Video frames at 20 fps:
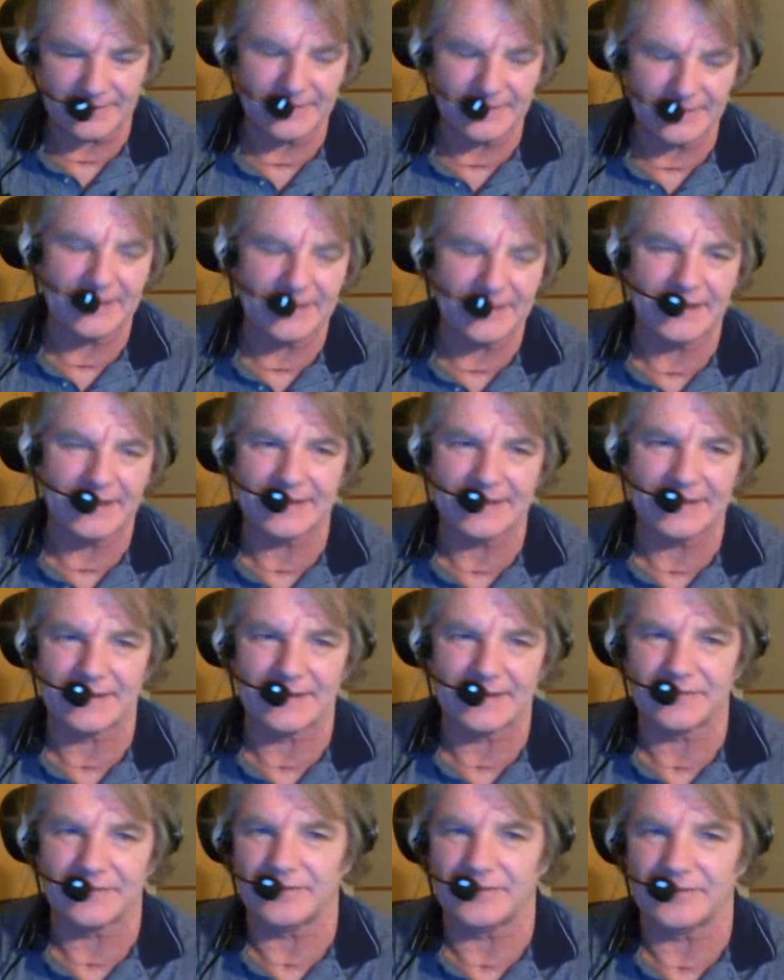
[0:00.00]
And at this
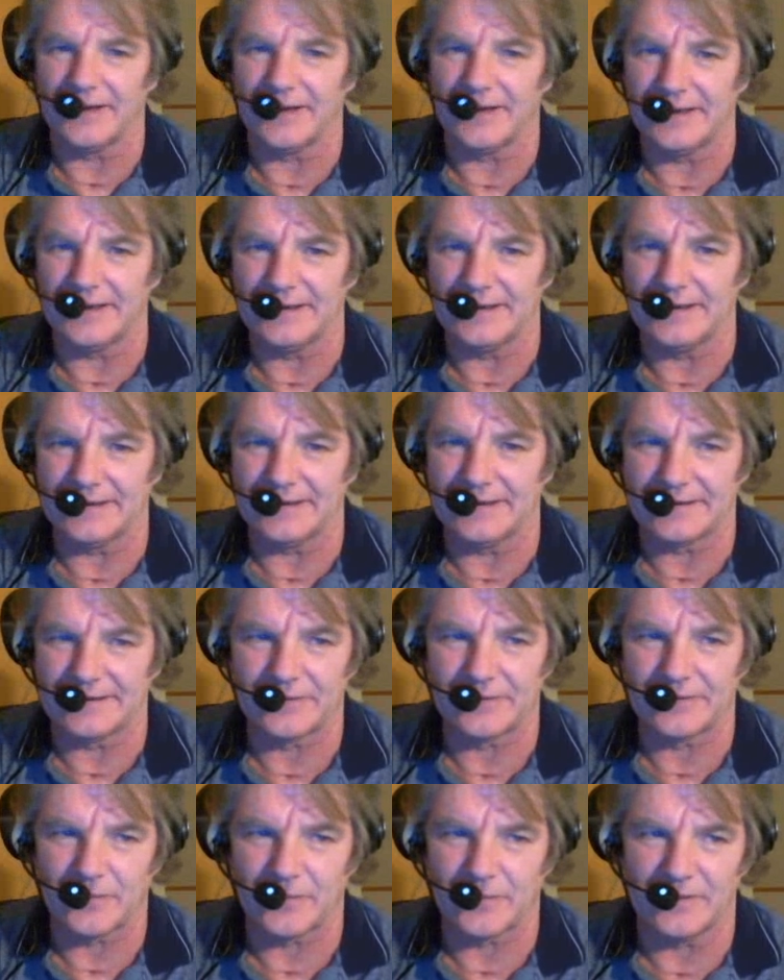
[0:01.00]

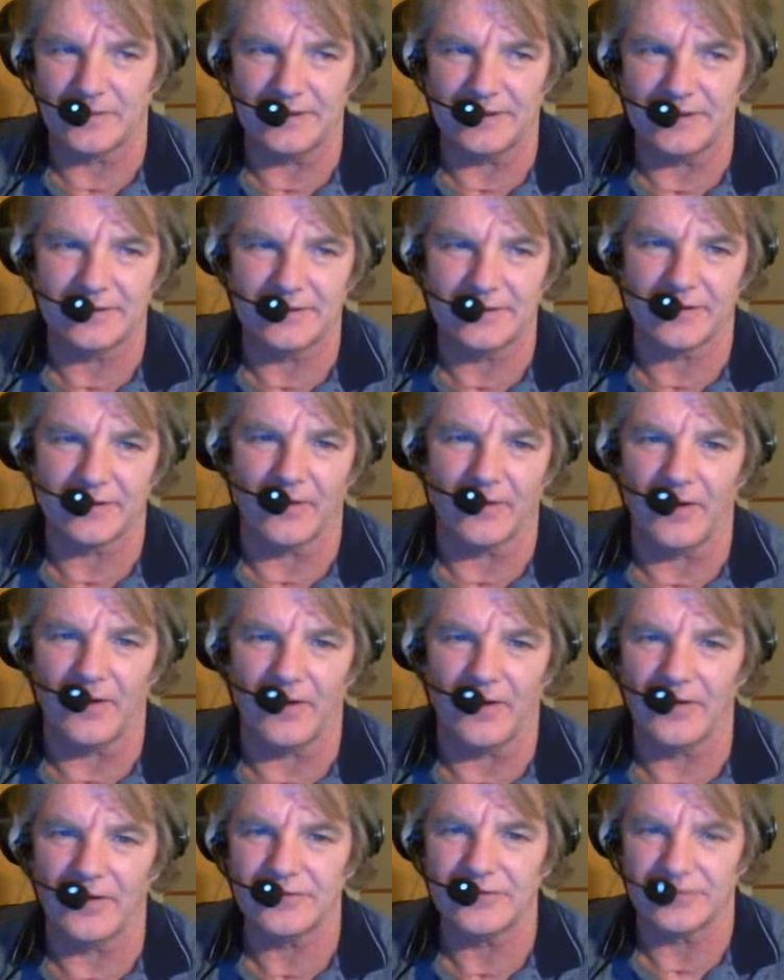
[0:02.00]
point, you can
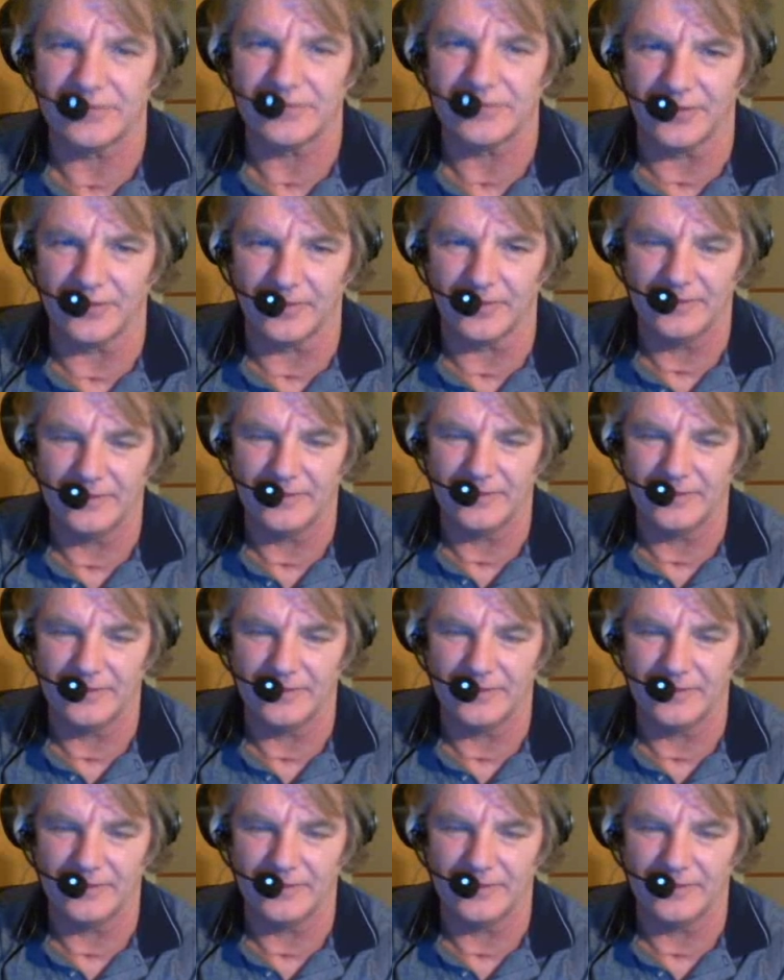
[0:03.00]
also